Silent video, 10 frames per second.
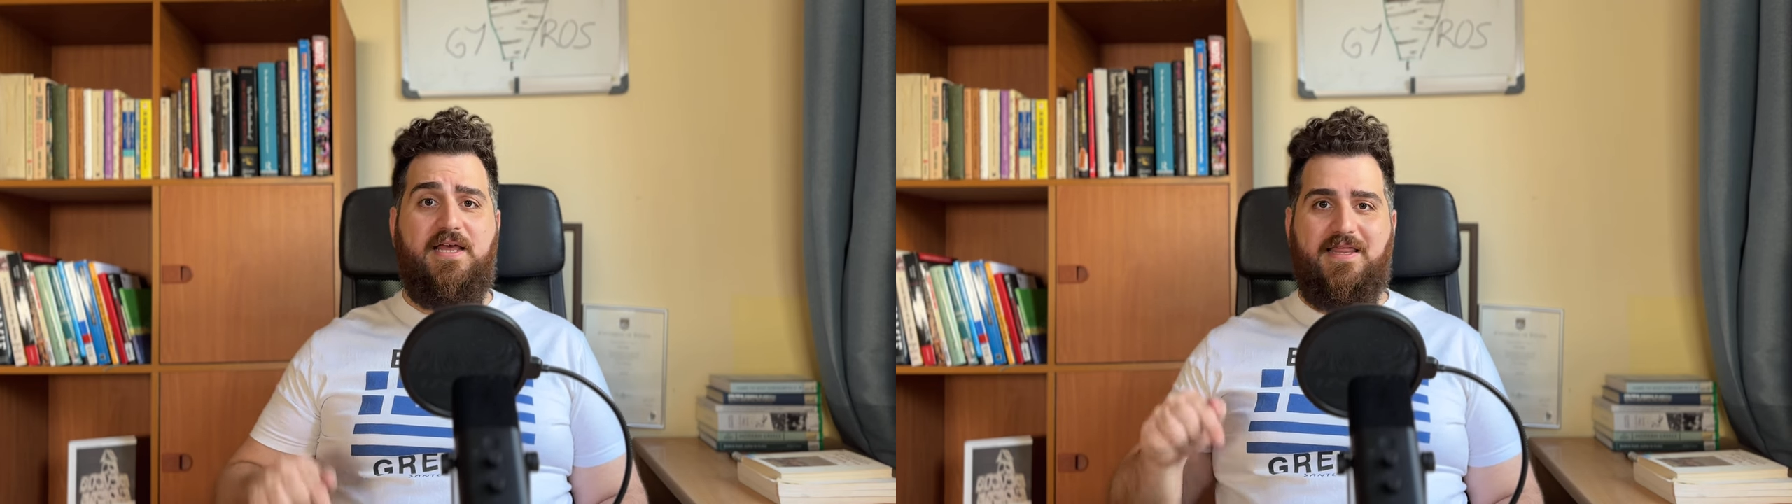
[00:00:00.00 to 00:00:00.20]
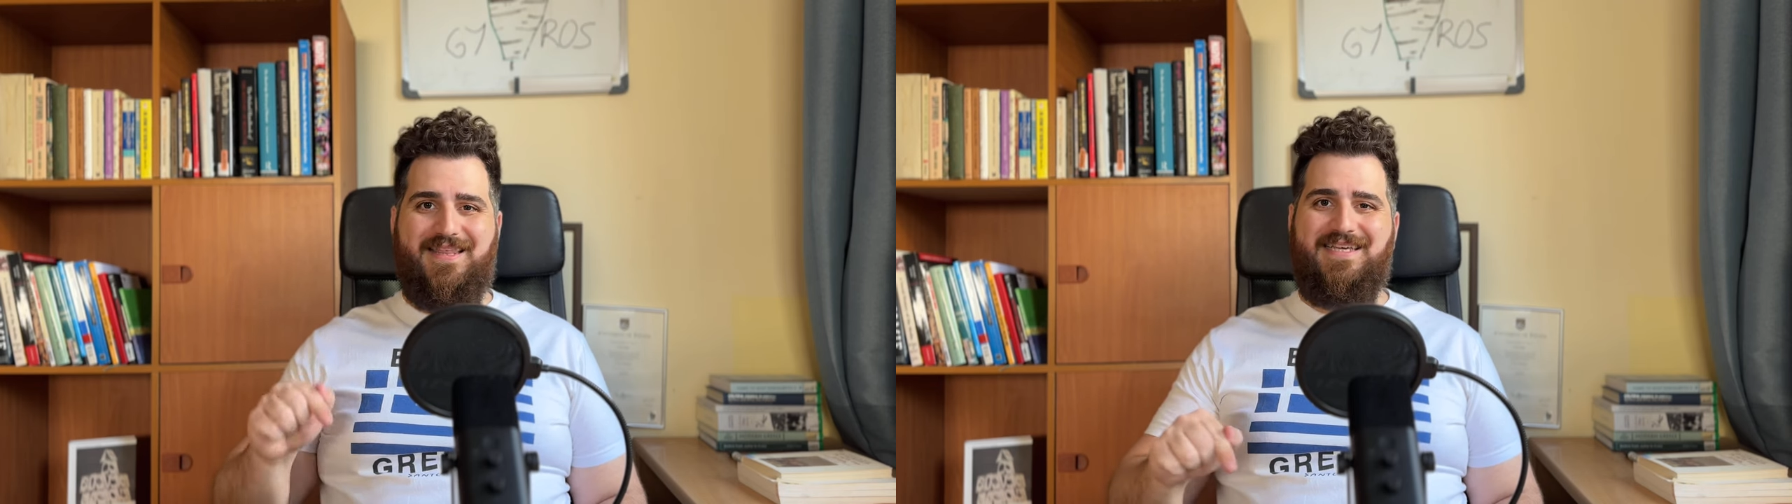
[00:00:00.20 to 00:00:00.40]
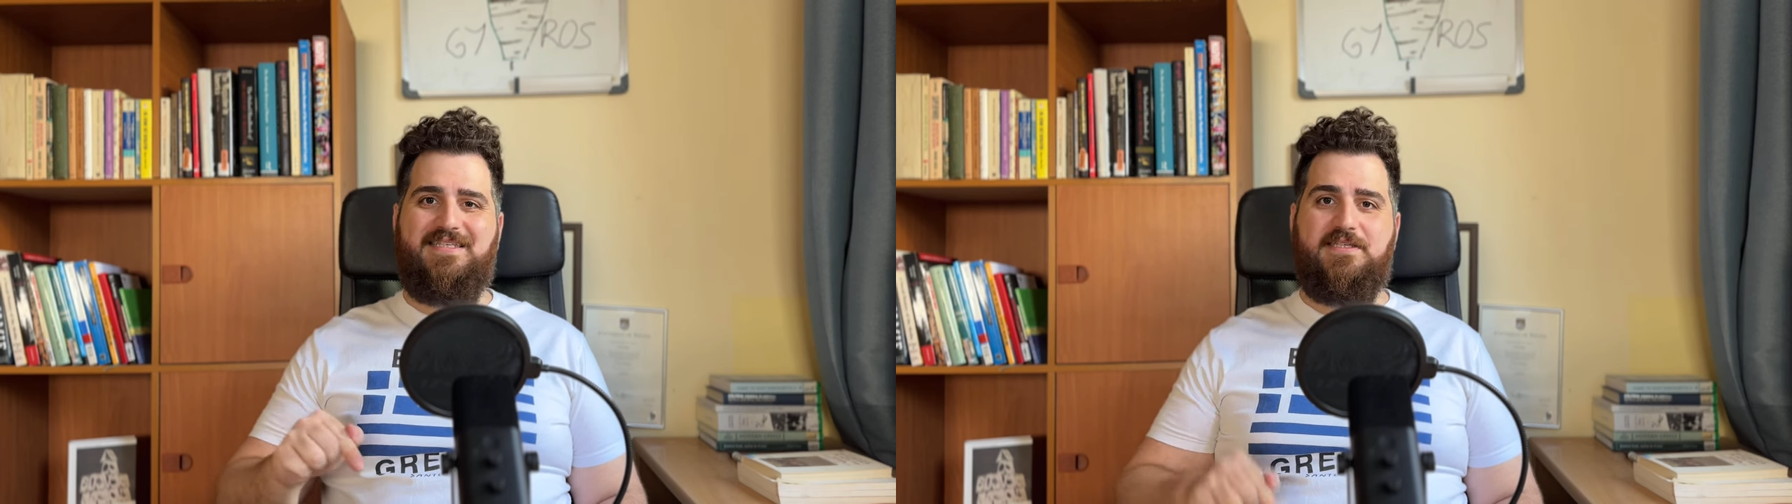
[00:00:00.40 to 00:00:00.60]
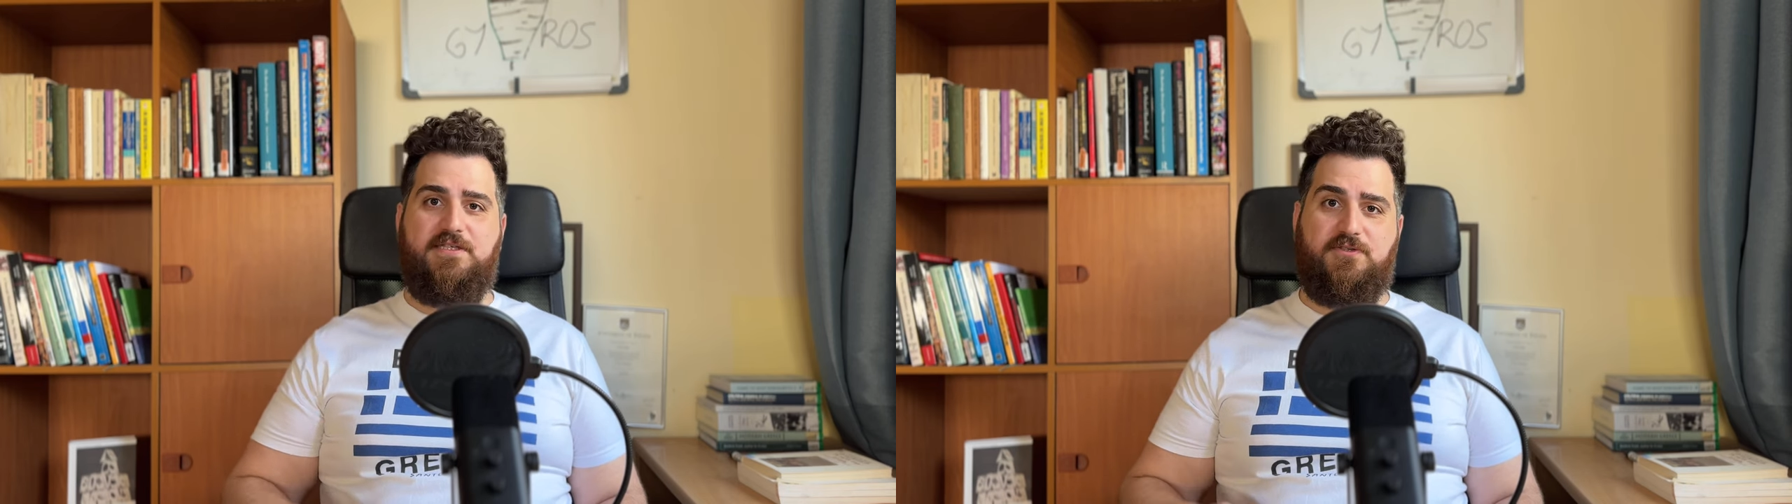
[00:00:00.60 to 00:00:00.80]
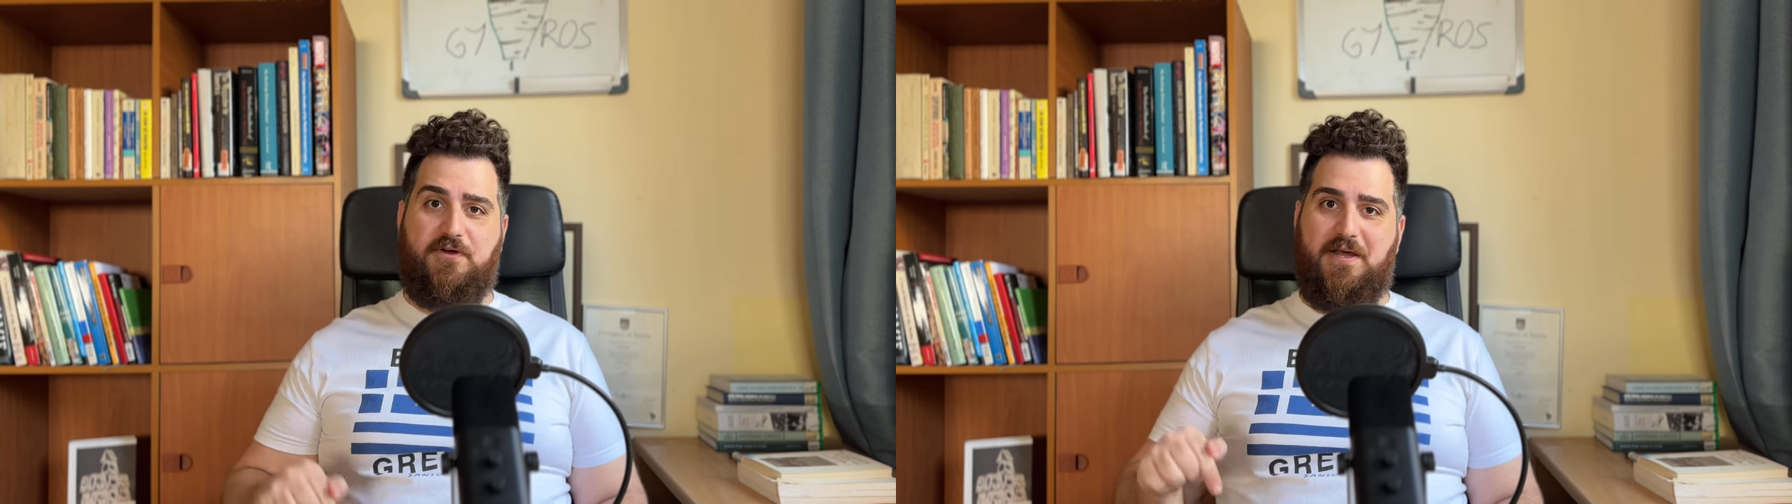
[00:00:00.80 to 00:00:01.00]
This
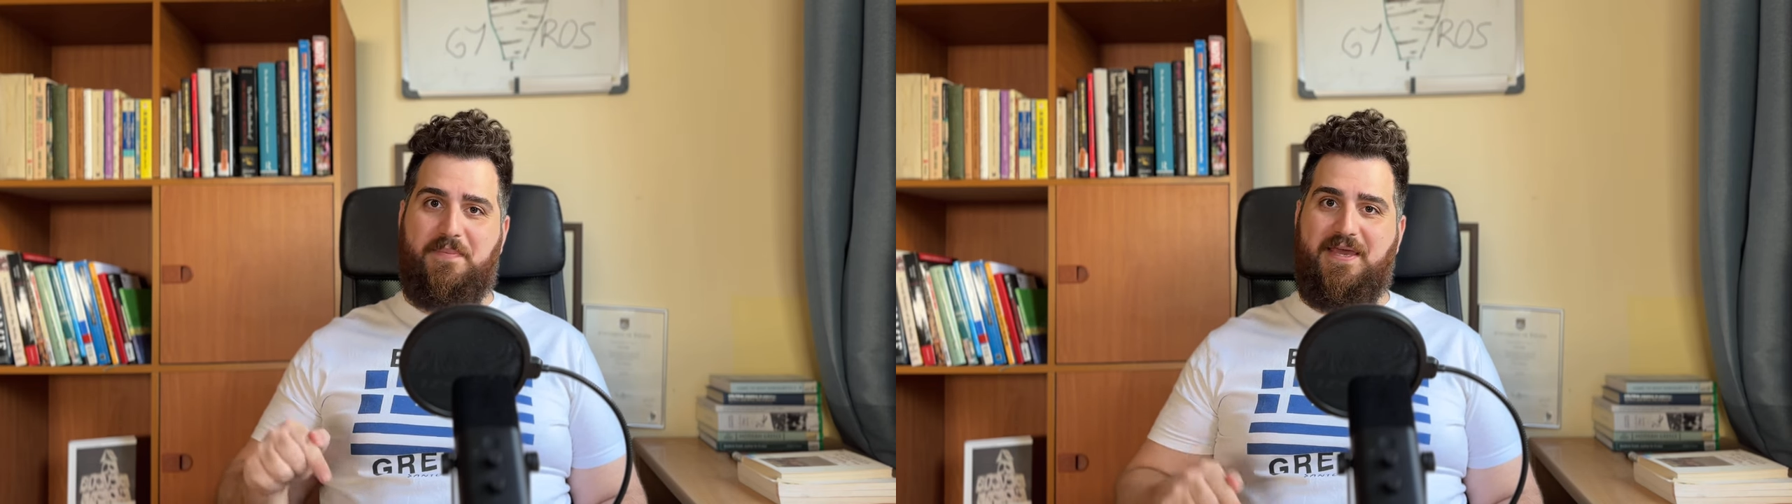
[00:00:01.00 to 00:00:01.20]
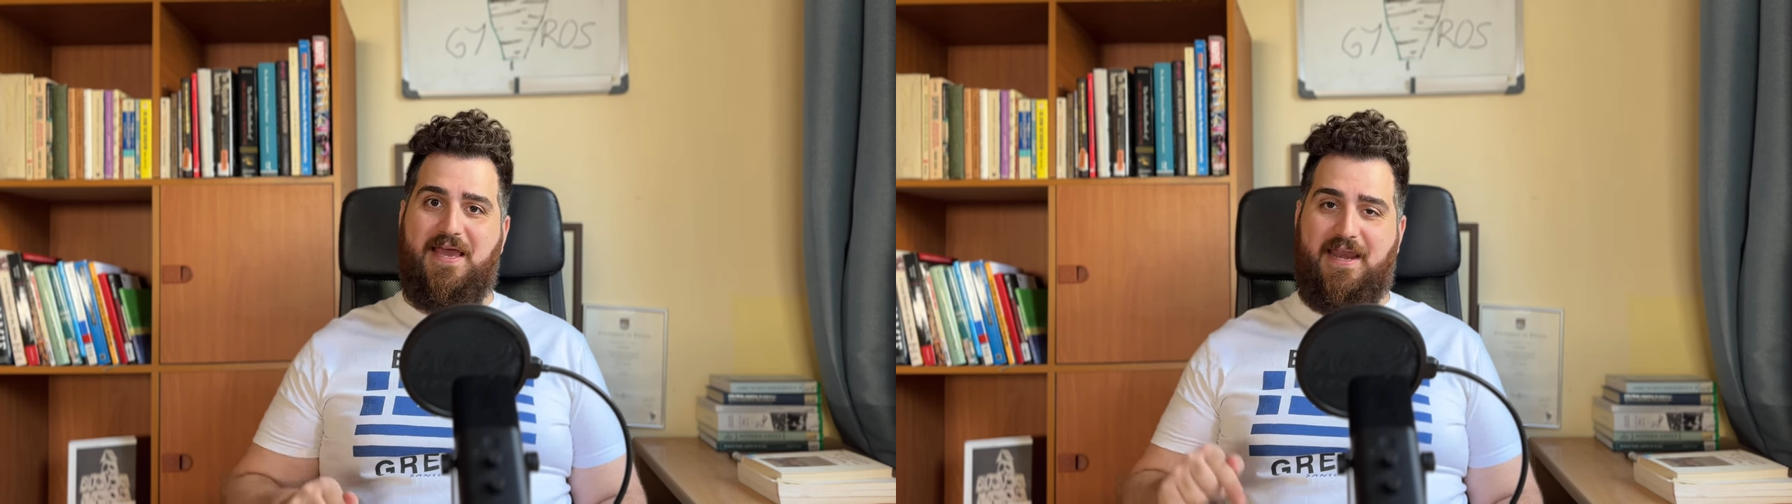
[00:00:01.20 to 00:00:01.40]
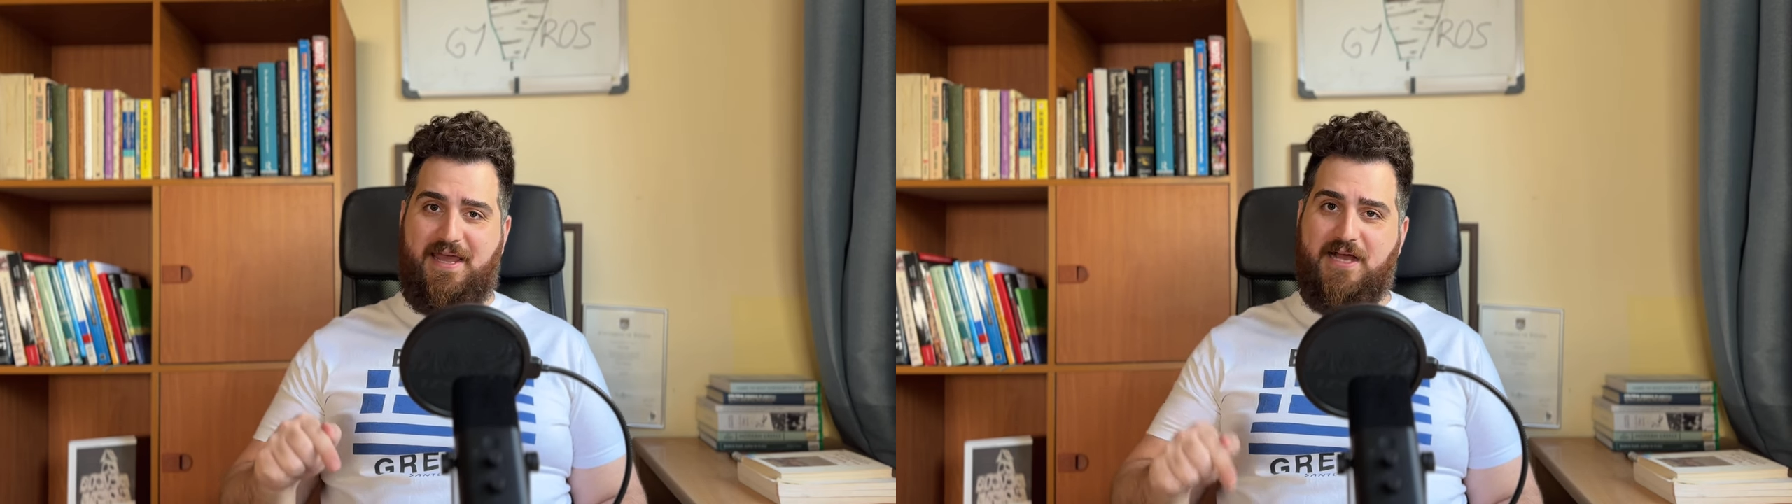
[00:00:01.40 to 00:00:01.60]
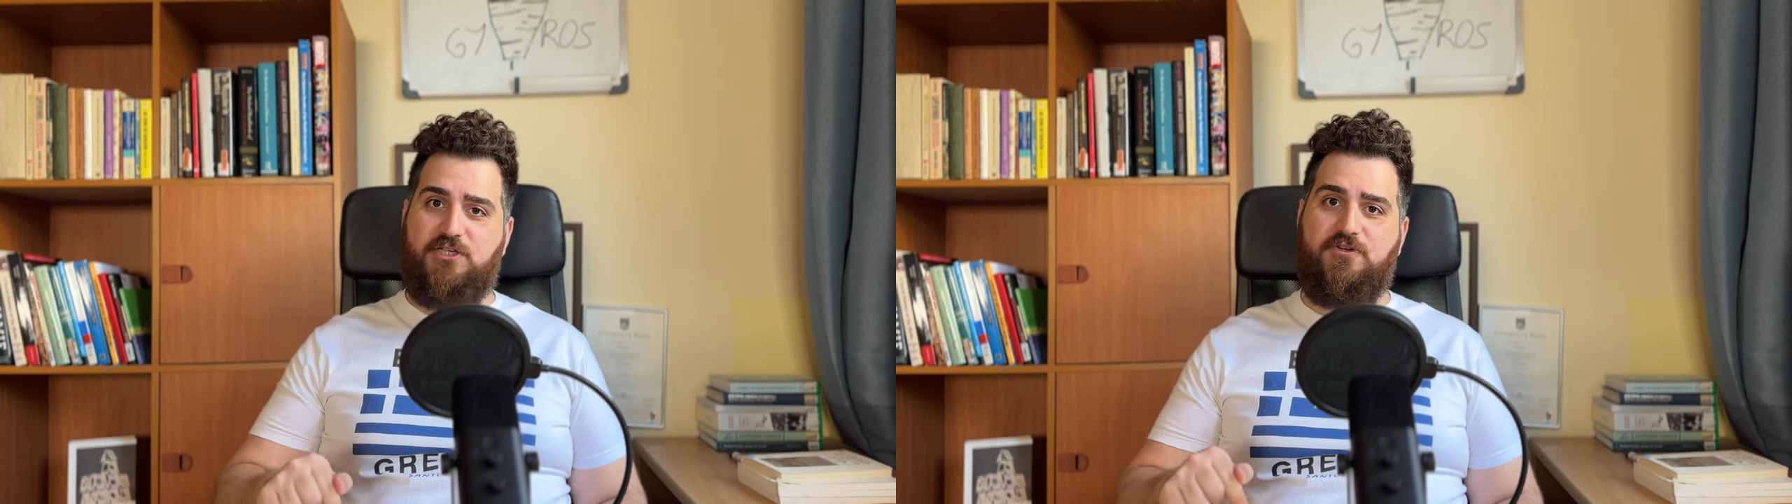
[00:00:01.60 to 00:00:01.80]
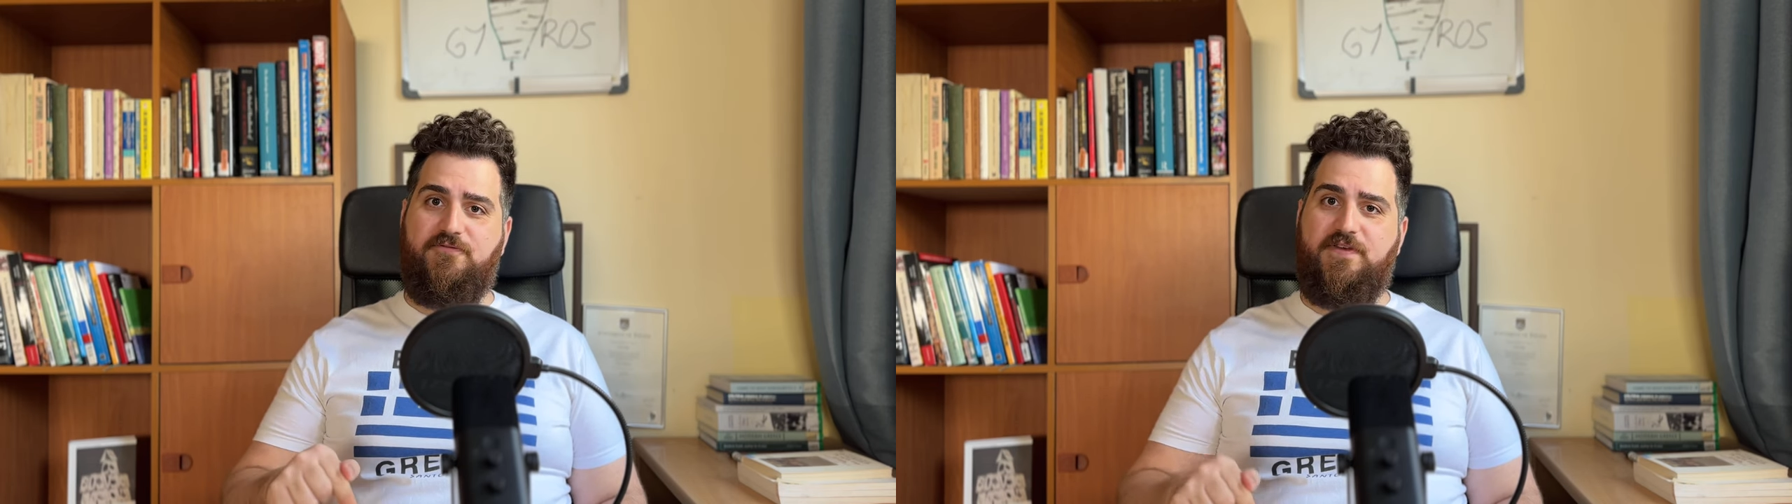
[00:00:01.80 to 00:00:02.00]
is gonna be a
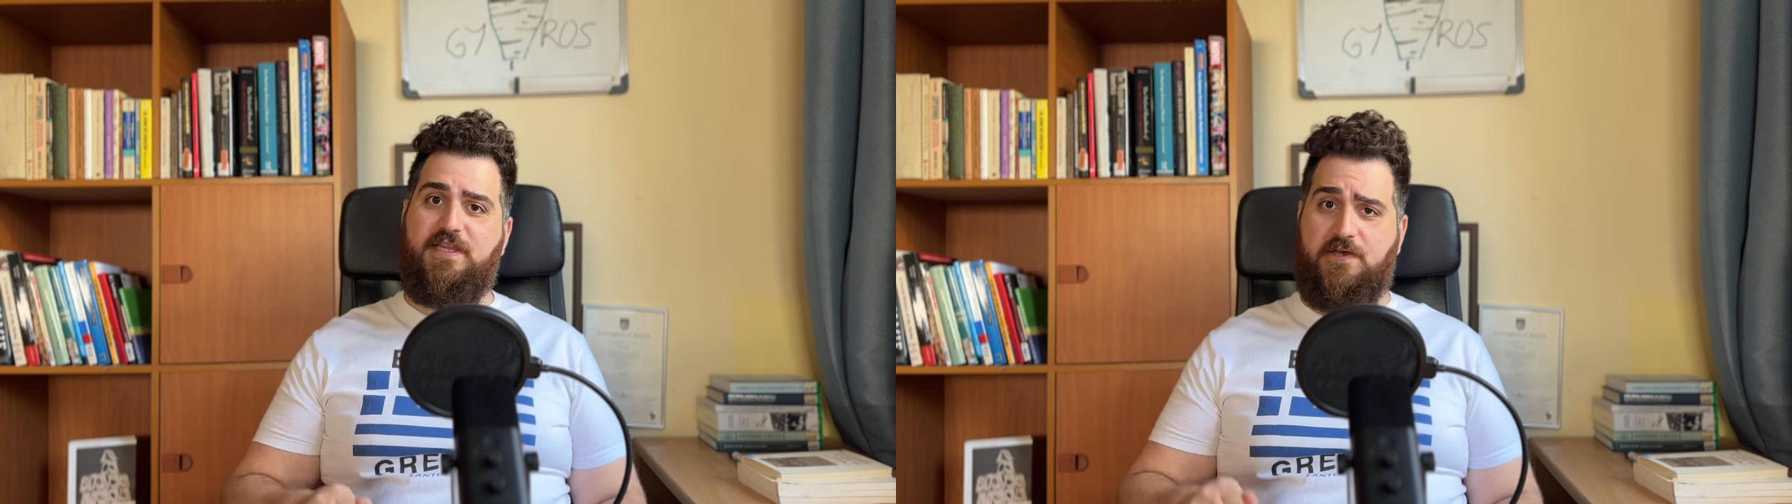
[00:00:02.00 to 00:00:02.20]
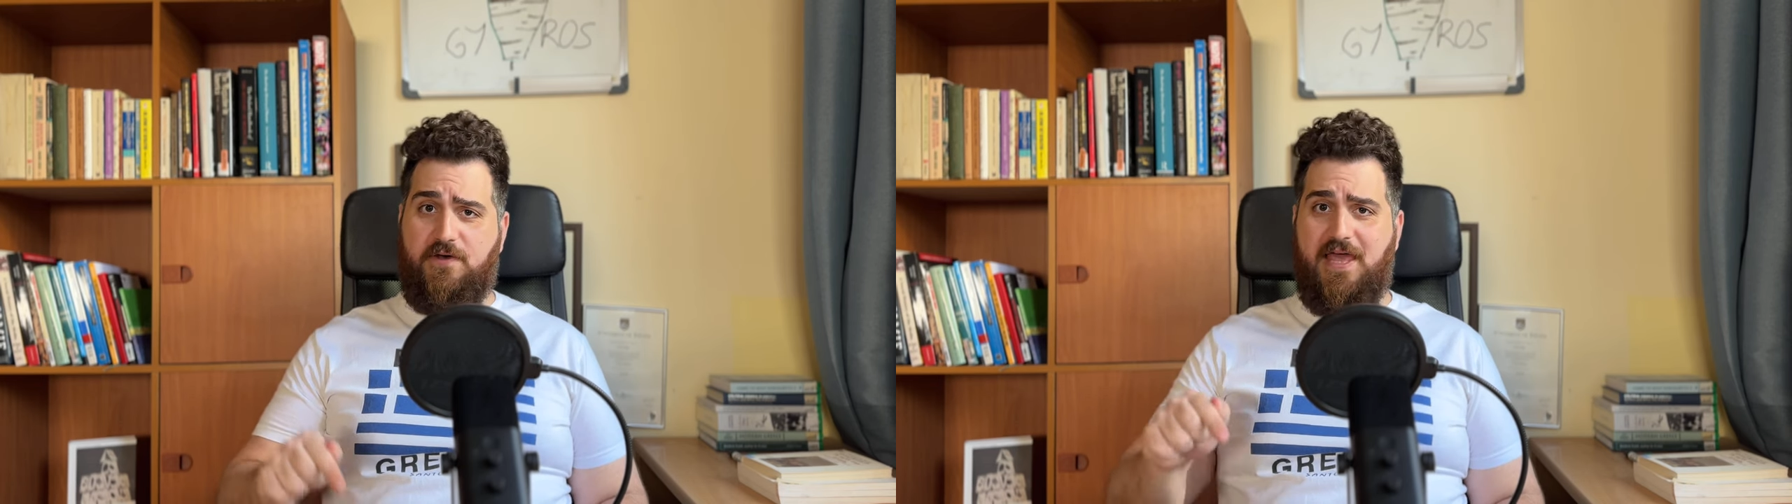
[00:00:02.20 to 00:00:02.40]
reaction video